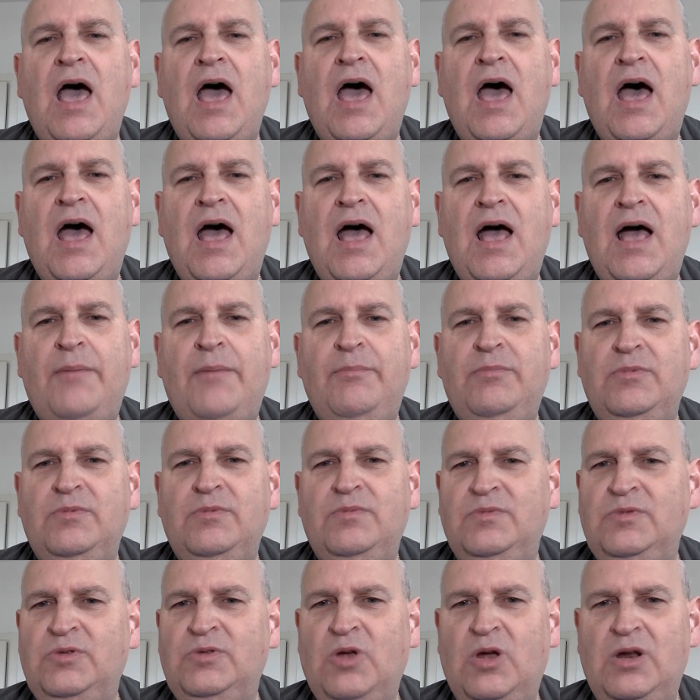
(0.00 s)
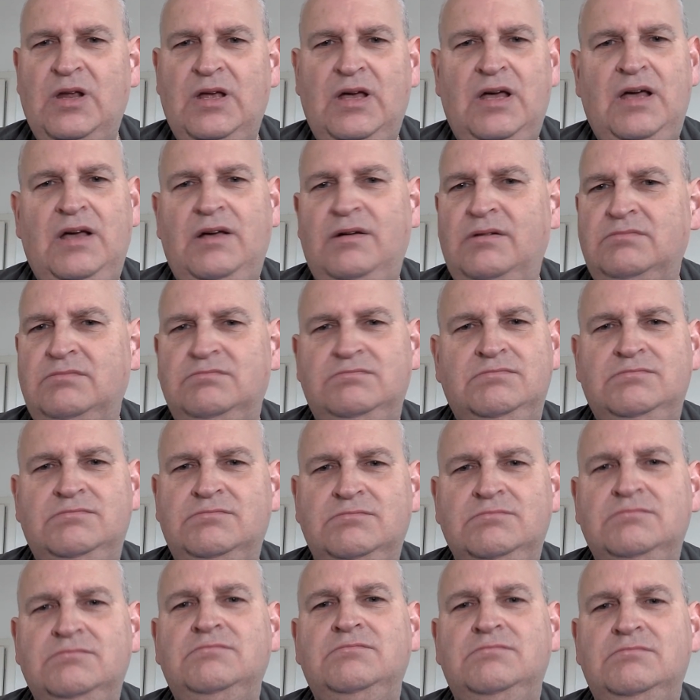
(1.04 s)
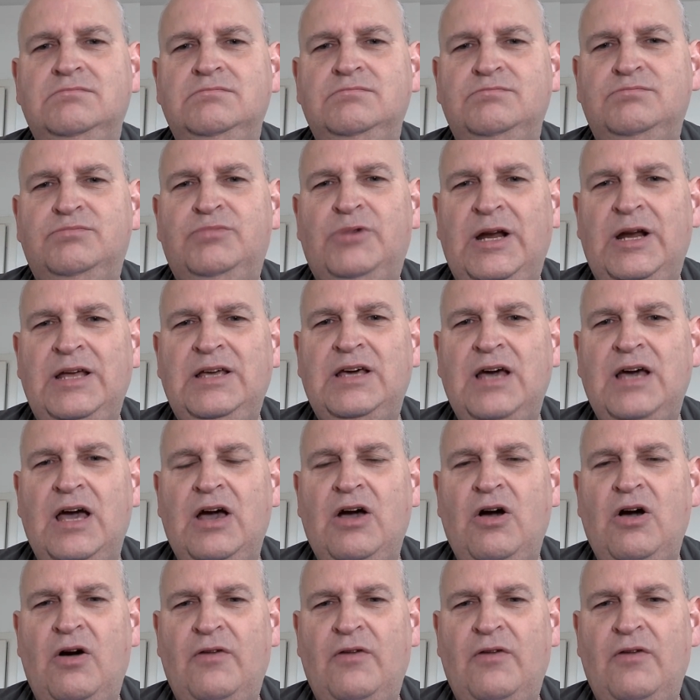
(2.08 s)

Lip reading: Not a breaker